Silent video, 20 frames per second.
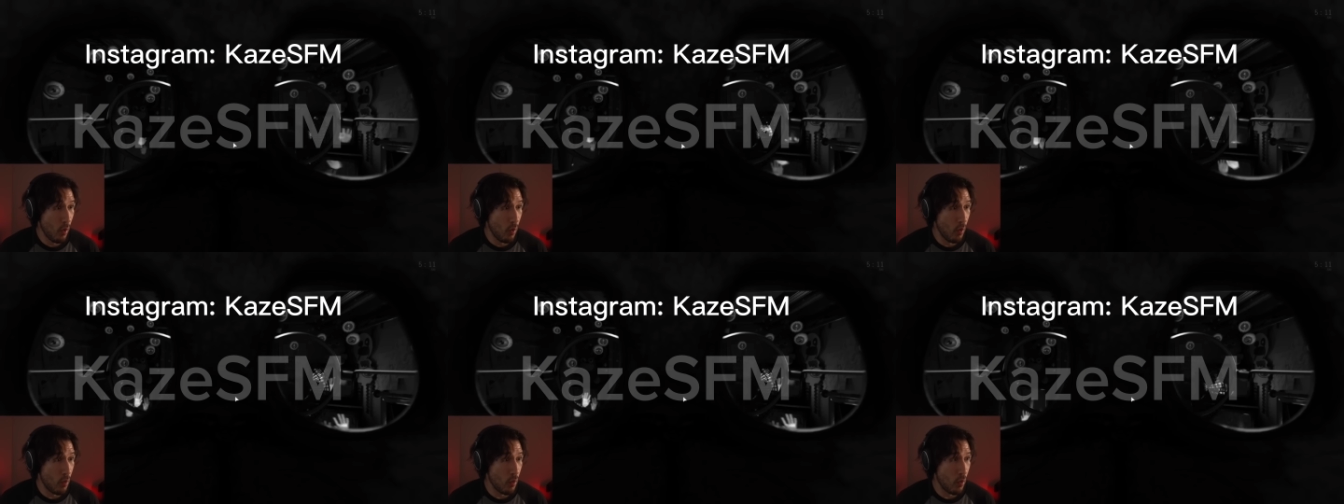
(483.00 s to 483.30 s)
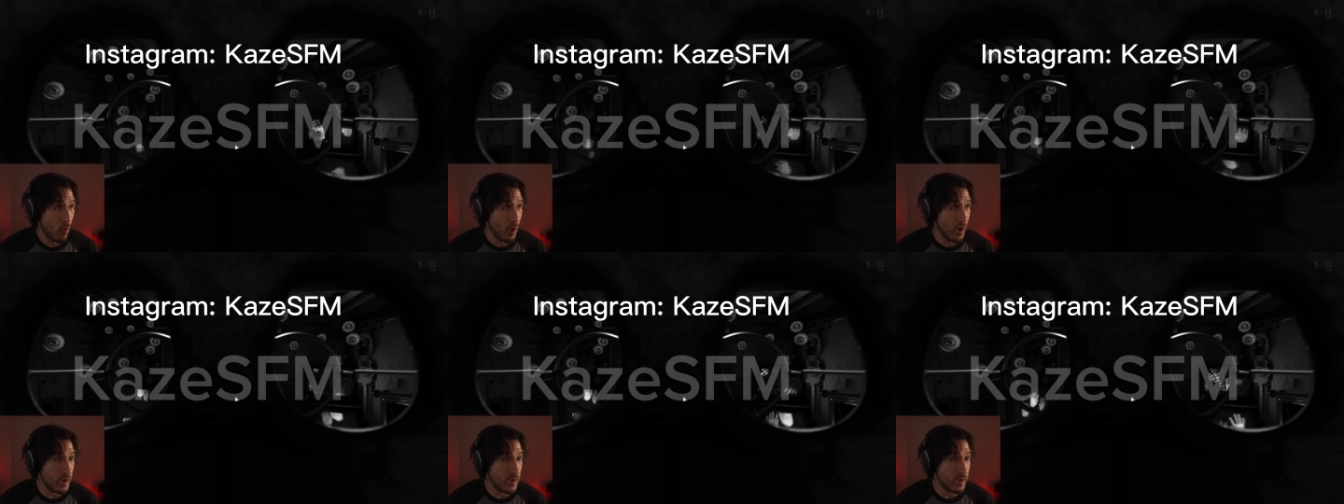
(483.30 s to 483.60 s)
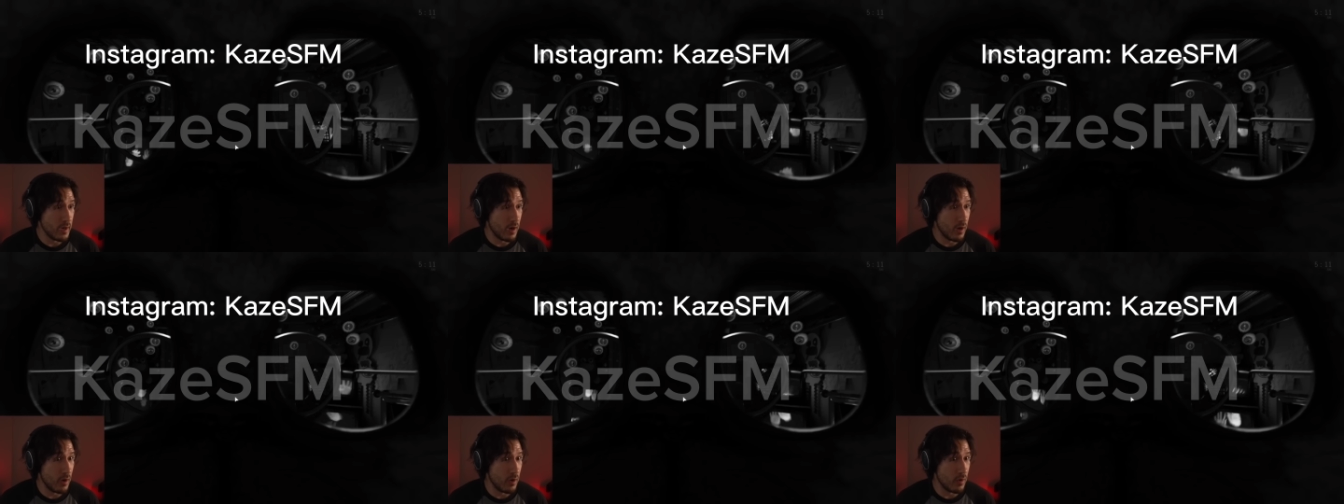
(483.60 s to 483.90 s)
What?
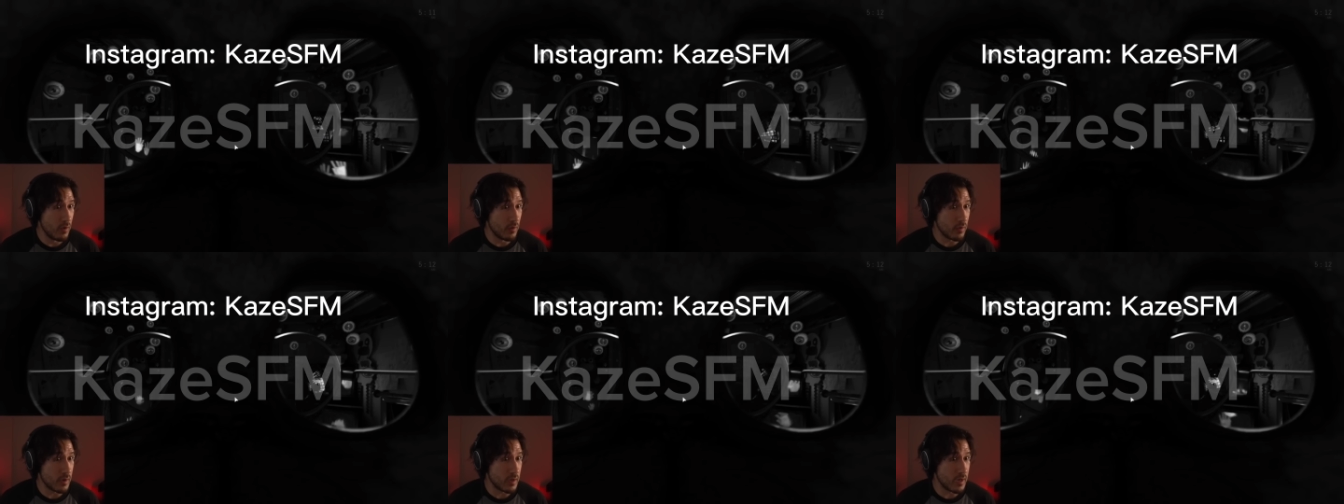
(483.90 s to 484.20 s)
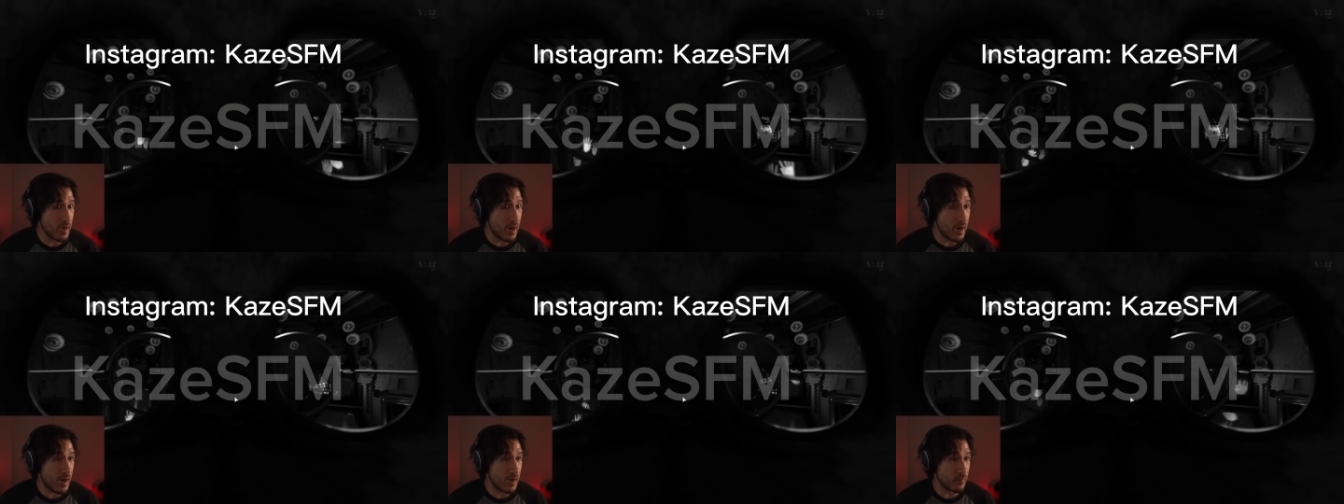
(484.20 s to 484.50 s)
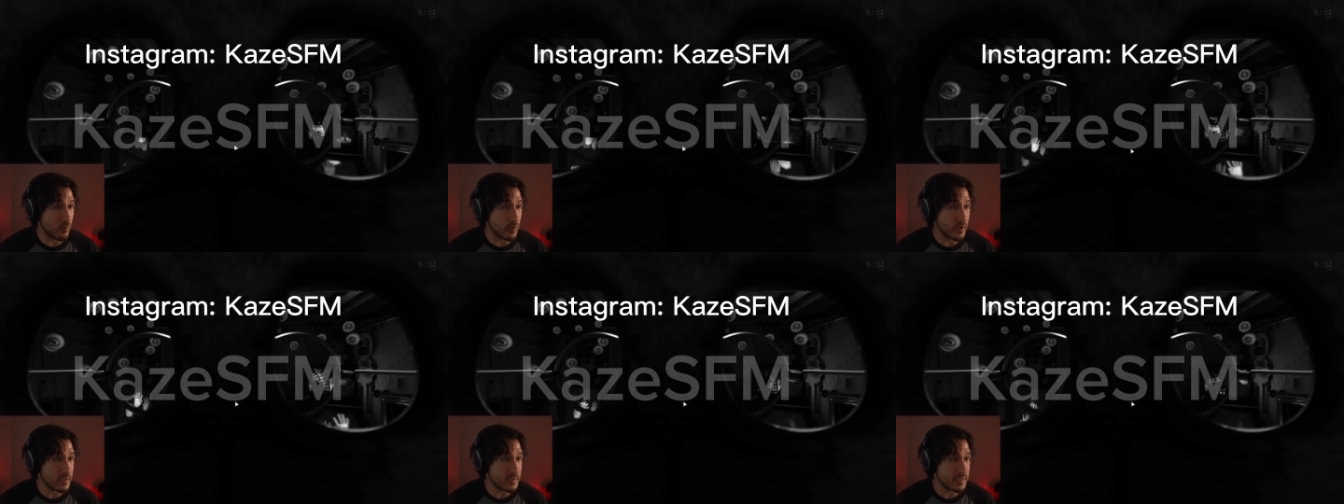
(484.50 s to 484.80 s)
Oh,
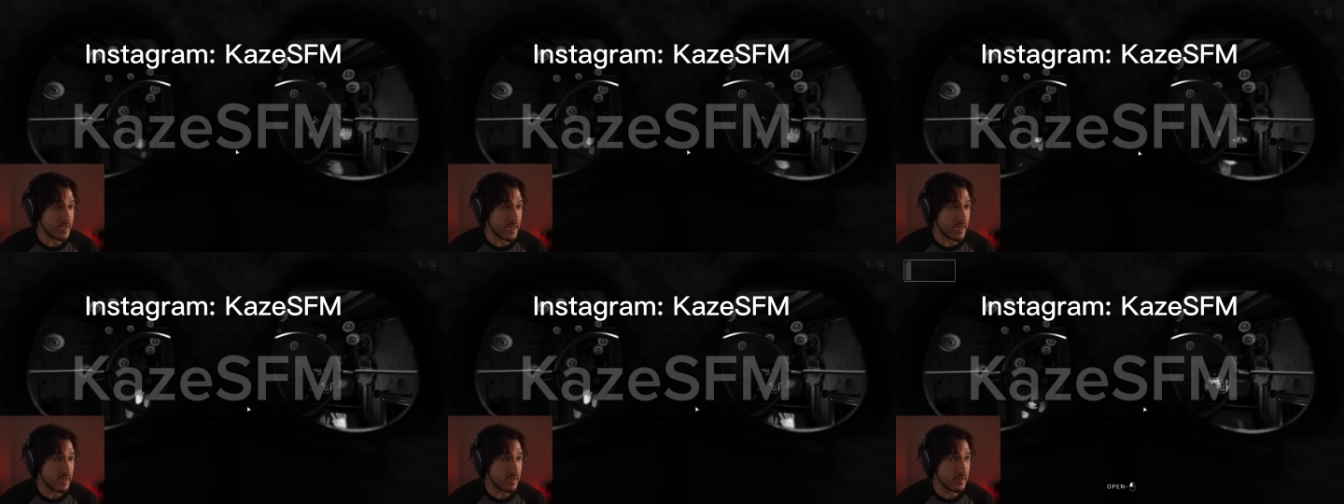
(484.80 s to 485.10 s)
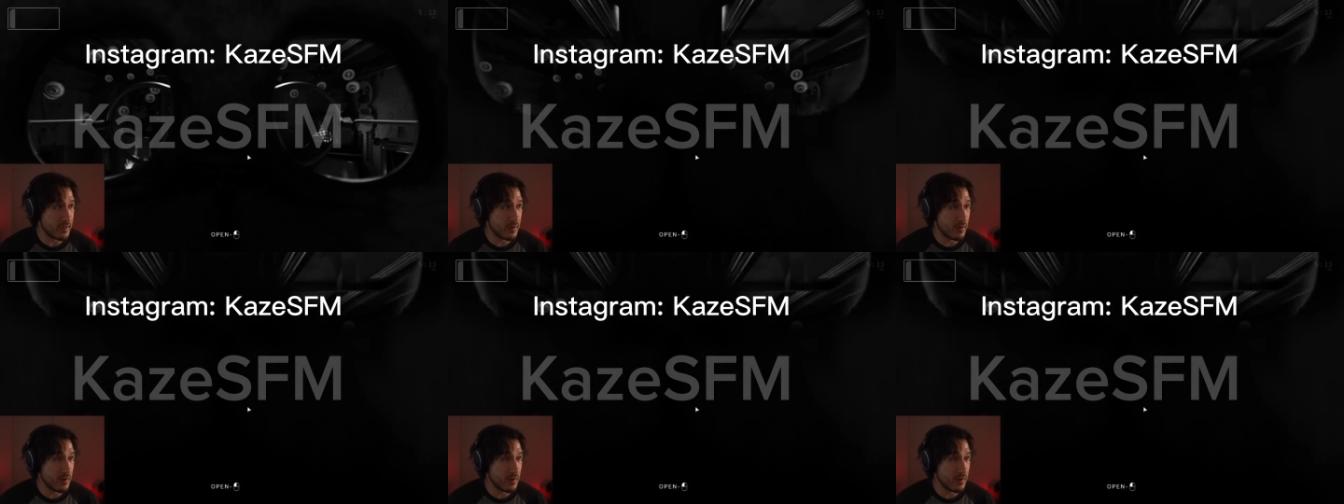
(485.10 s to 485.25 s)
God, what is that?